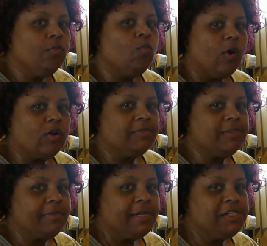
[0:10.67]
Welcome to
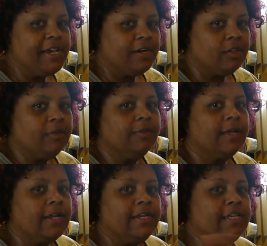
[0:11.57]
my channel.
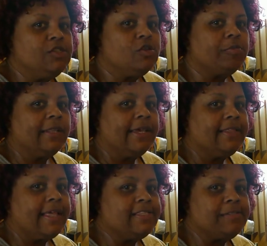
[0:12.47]
Gonna need you to plant
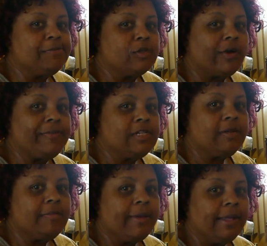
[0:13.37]
that
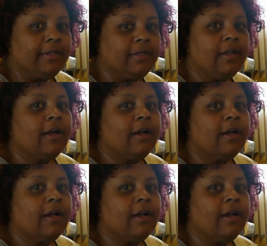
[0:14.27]
subscription button,